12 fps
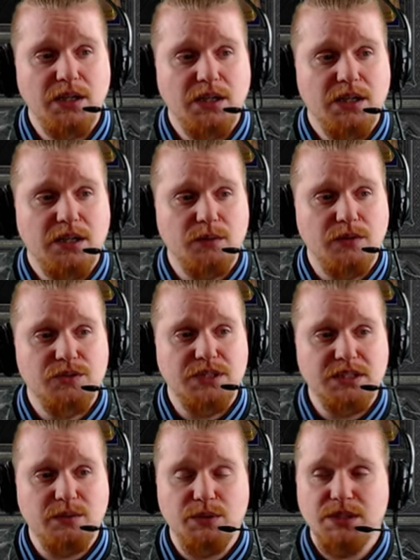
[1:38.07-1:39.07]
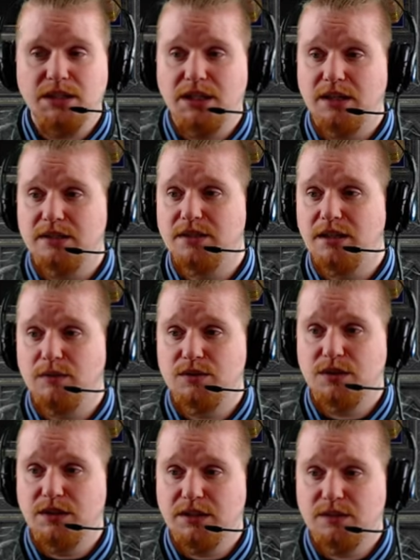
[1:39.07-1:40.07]
Uh, we have sixty percent enhanced damage
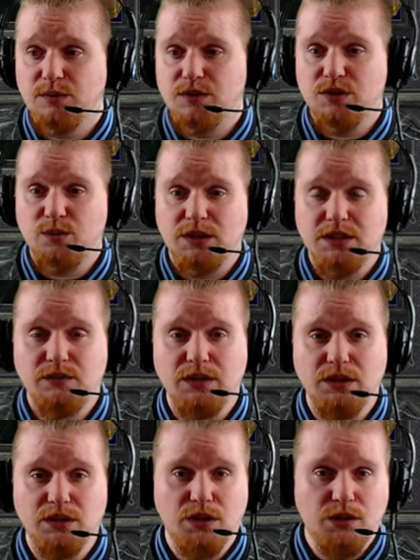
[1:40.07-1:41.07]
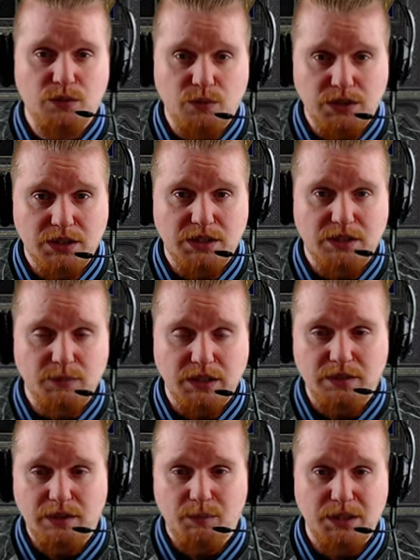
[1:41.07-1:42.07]
on this, which is relatively low, um,
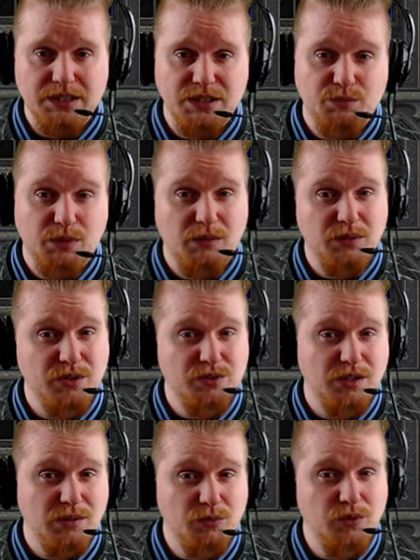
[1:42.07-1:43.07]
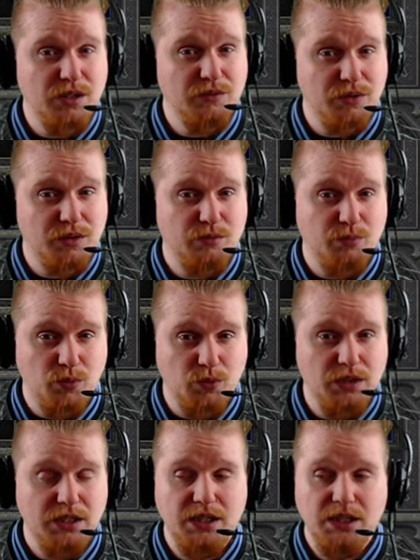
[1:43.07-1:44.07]
and that means it's probably good to upgrade rather
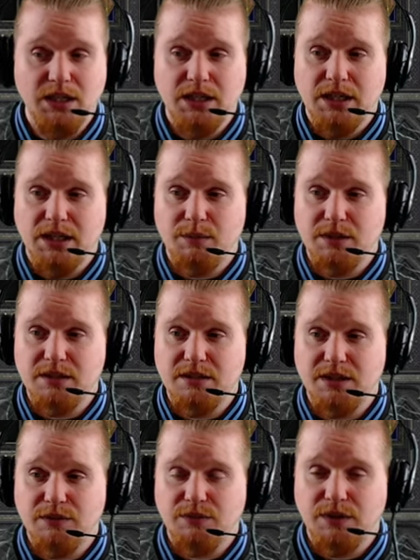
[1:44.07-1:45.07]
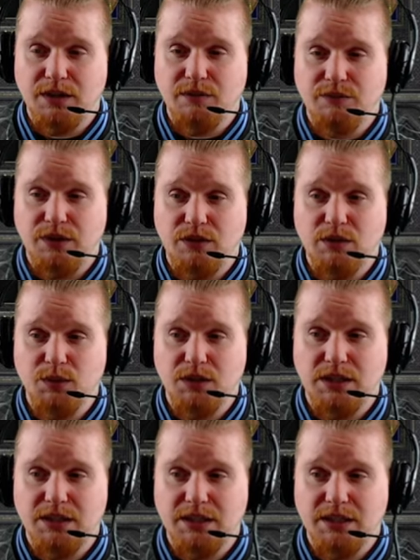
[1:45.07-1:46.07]
poorly, uh, but it does have a variable
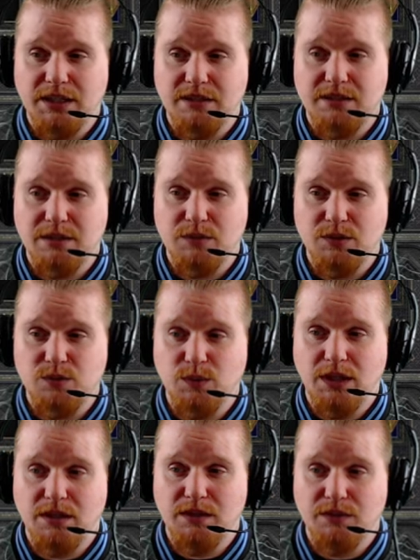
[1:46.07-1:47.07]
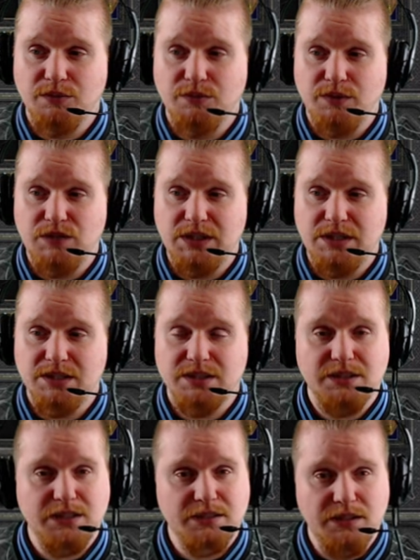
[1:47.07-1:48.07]
on the enhanced damage as well of fifty to
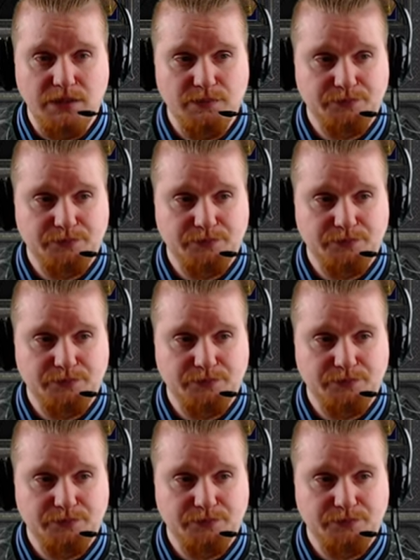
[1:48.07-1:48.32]
sixty.